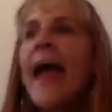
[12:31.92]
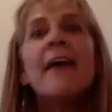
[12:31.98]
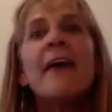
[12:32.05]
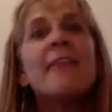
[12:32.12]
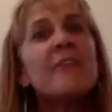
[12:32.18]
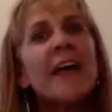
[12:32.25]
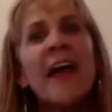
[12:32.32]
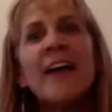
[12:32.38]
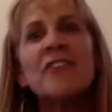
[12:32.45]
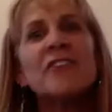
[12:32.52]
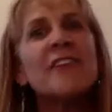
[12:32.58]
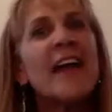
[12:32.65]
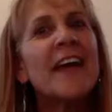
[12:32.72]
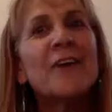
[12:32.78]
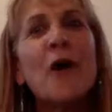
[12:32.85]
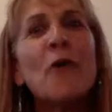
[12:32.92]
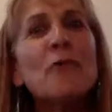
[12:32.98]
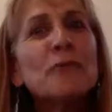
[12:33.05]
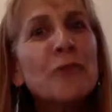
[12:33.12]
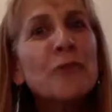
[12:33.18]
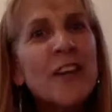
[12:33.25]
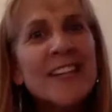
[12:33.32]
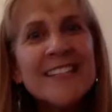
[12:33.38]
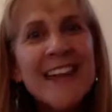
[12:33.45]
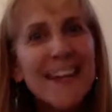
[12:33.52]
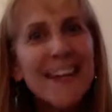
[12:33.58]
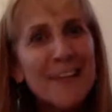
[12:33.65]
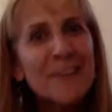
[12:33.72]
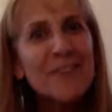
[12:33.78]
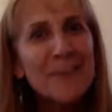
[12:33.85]
And then I say, go free,
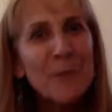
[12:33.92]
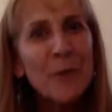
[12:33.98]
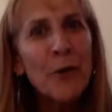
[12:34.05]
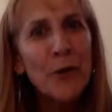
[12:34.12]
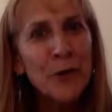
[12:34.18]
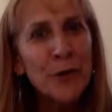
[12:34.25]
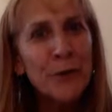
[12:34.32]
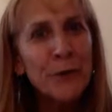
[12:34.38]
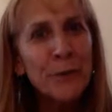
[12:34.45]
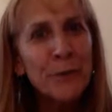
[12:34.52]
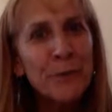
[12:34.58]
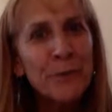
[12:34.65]
take it somewhere new.